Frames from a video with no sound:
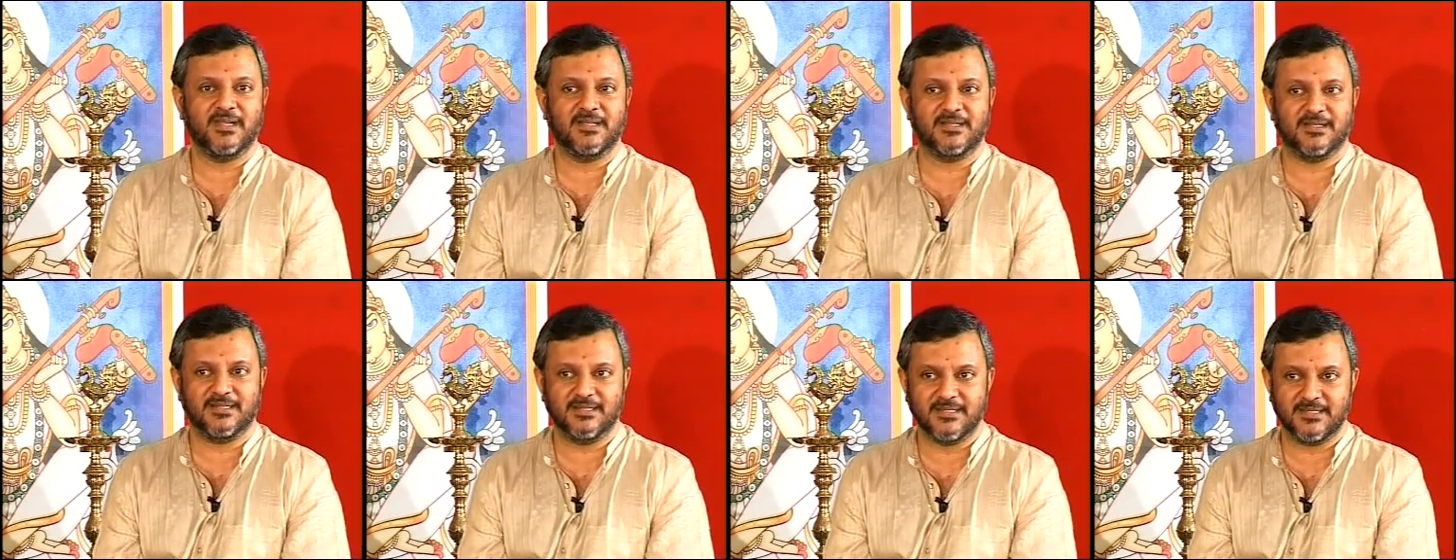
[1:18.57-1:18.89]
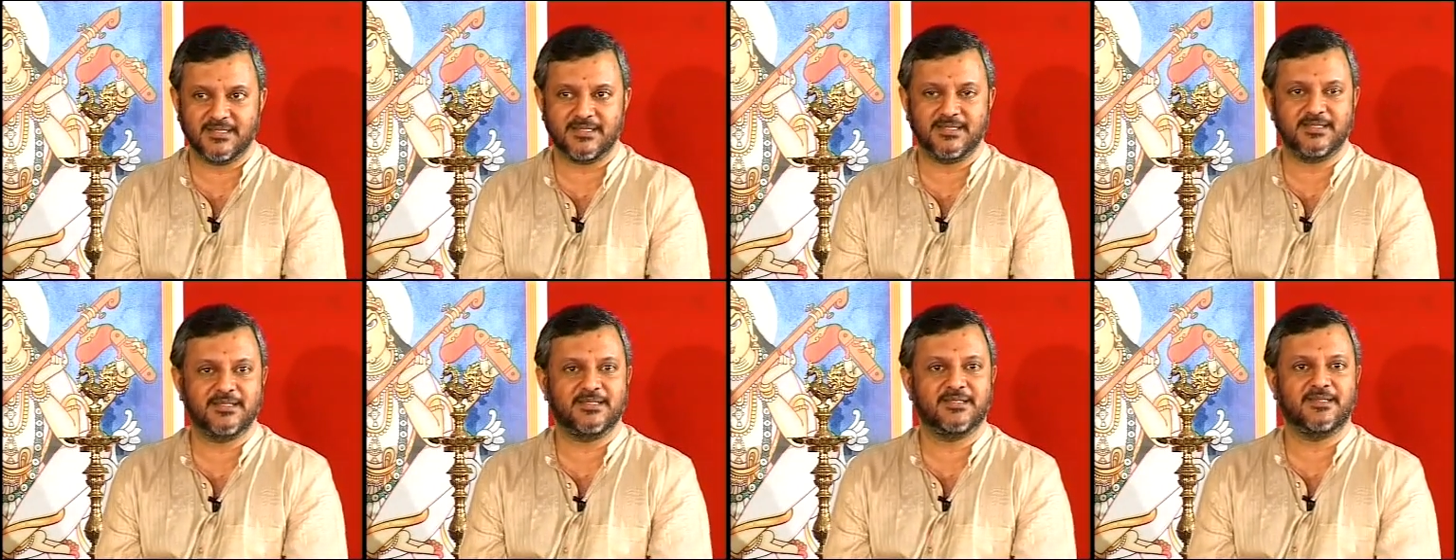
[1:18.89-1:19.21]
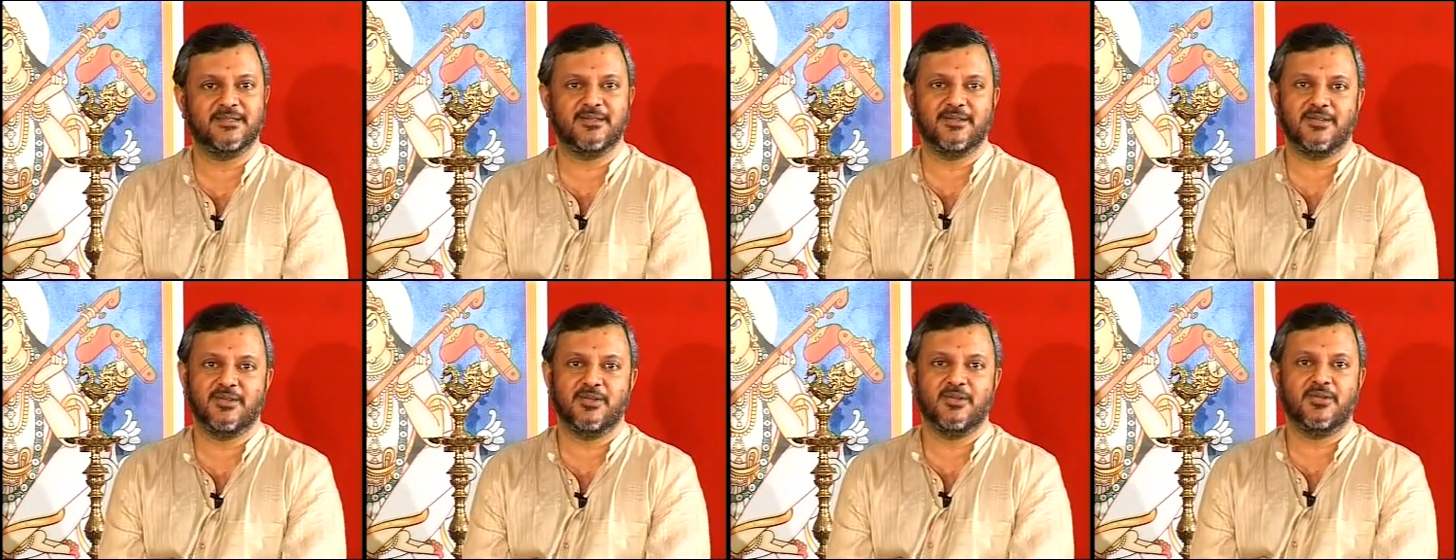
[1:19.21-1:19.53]
Like this
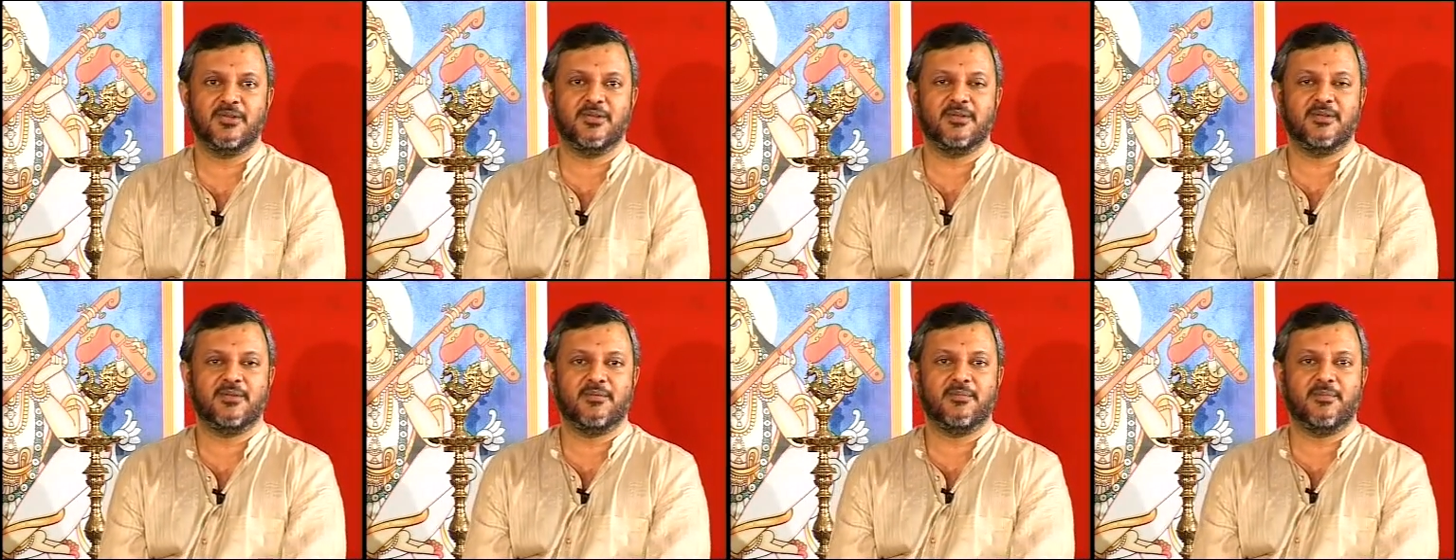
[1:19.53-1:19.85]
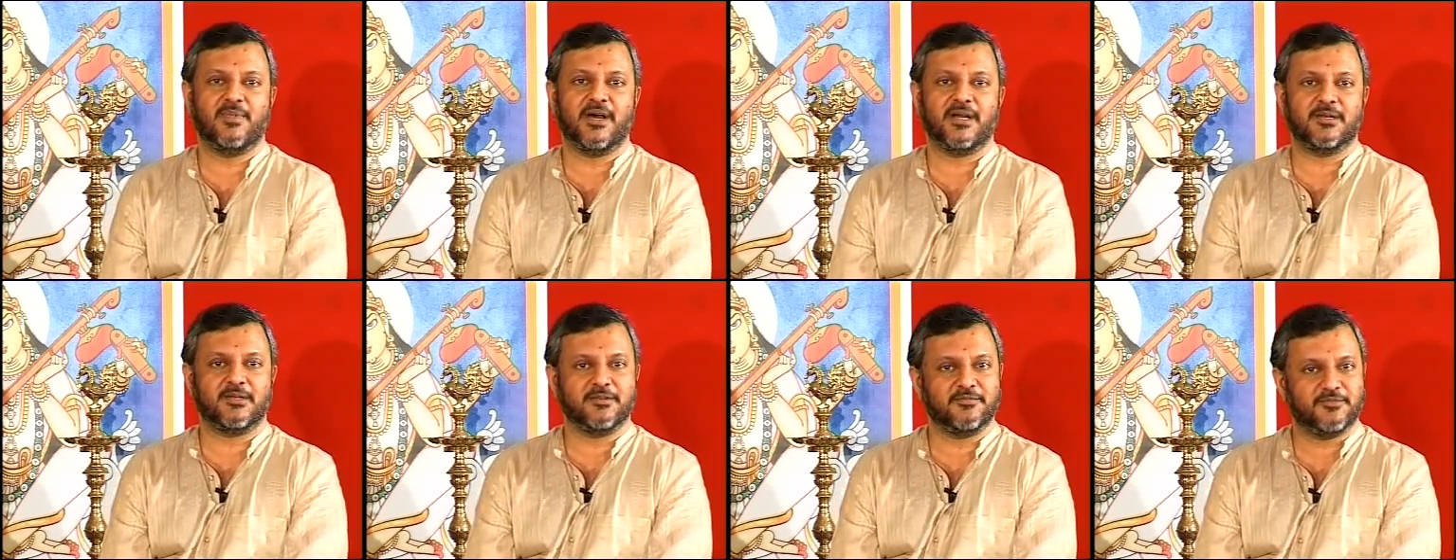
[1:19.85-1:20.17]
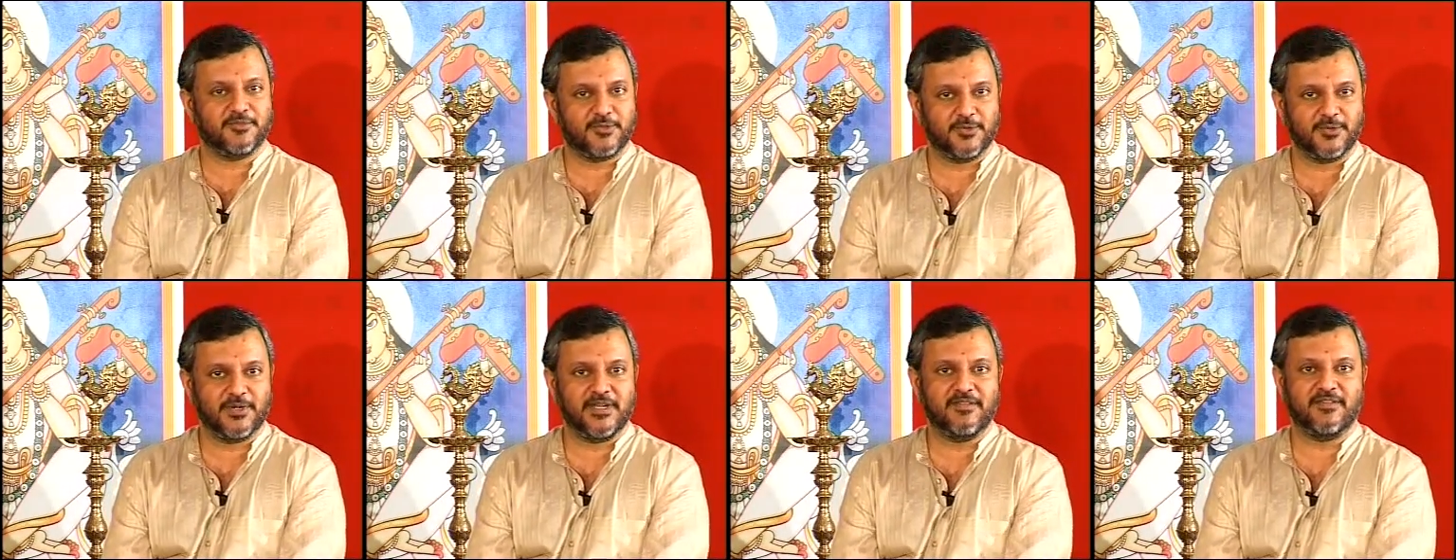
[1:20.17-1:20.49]
is part
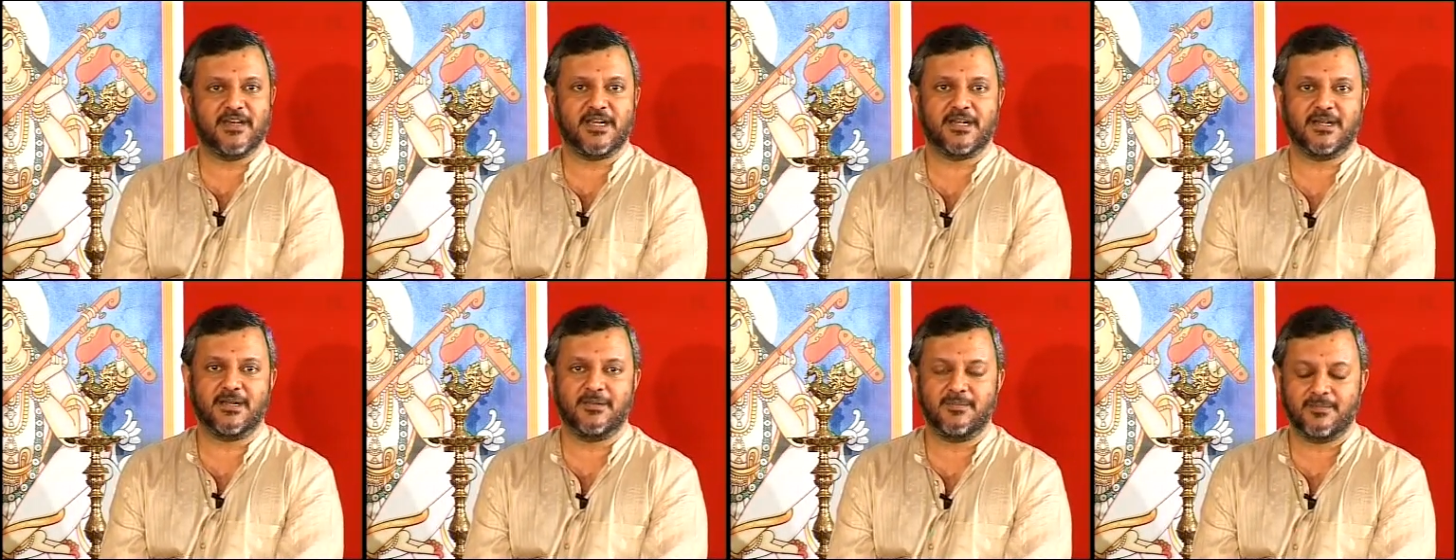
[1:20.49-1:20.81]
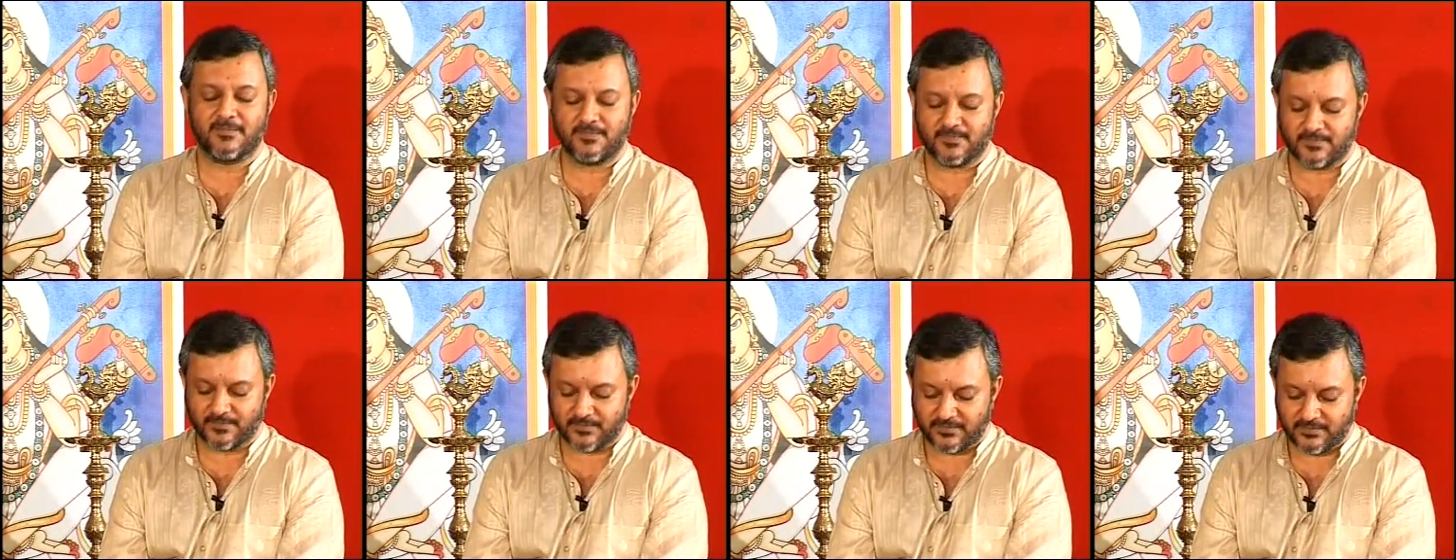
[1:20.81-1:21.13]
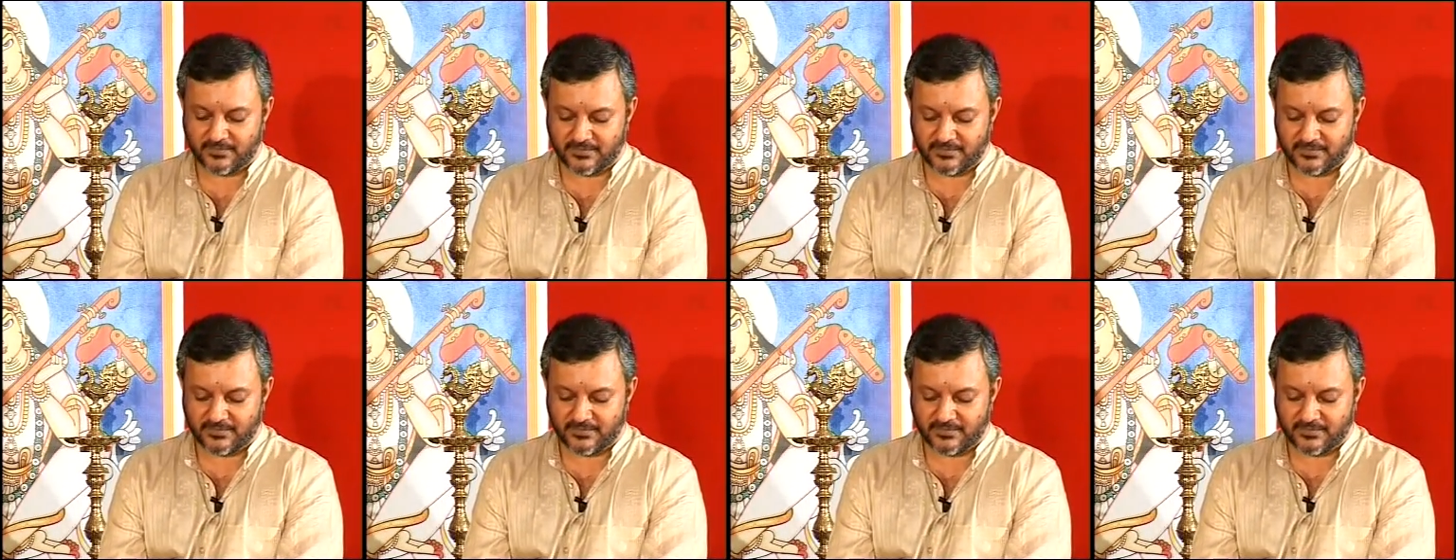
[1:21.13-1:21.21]
of Todi varnam.